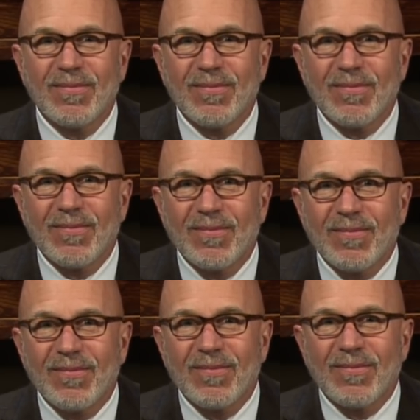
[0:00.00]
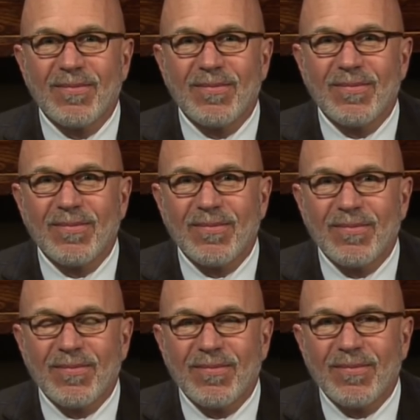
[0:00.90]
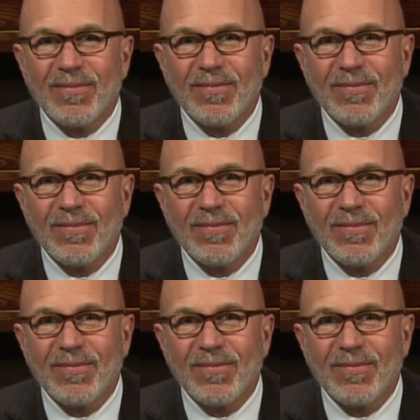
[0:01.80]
(not speaking)